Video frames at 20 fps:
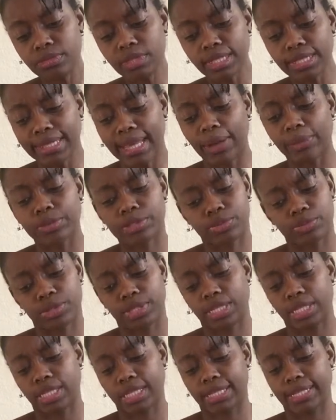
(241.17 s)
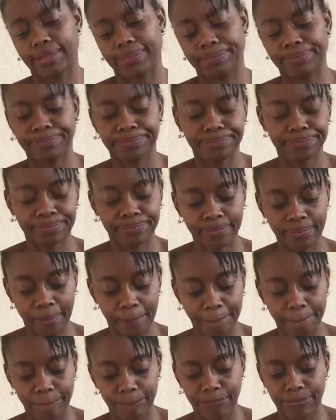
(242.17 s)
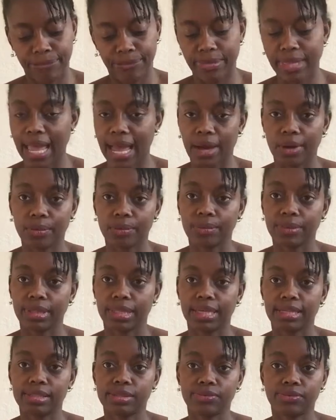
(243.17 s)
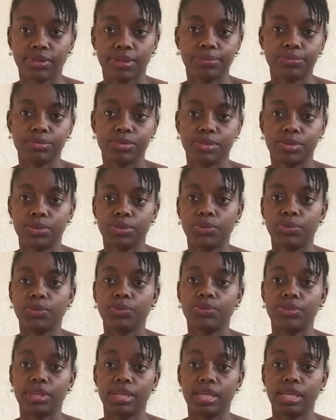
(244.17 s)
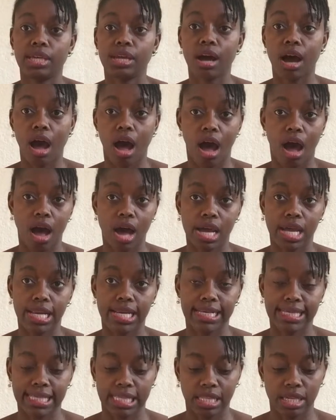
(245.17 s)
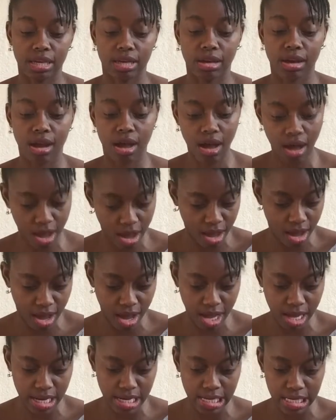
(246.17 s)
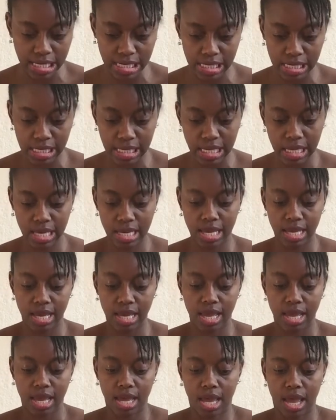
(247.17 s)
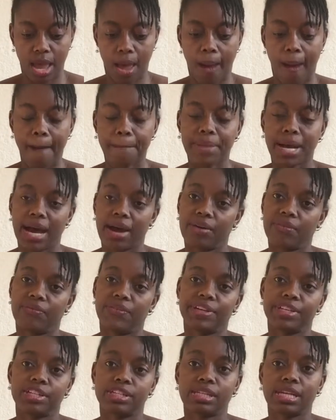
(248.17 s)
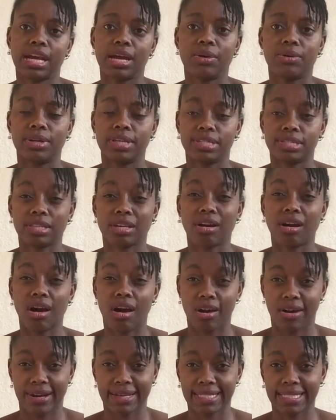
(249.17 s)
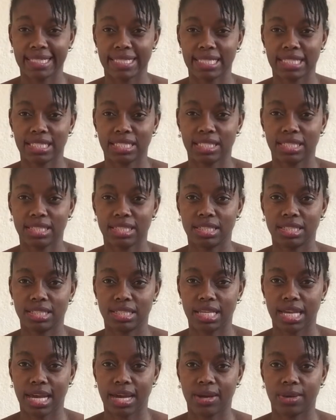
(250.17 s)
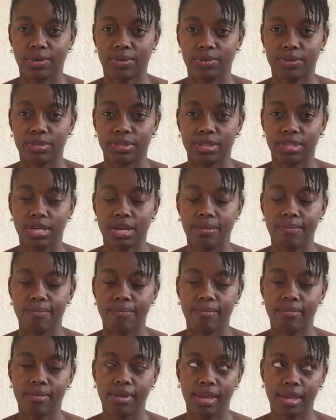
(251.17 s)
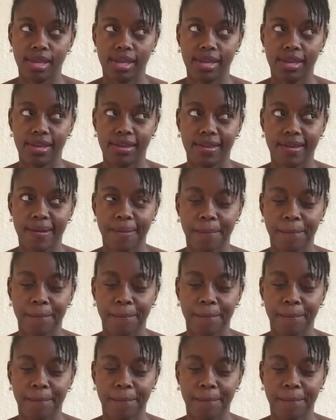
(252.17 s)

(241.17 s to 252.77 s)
that was really good. Now let's flip to the con. The con about Fishtown is the cost. Now to me,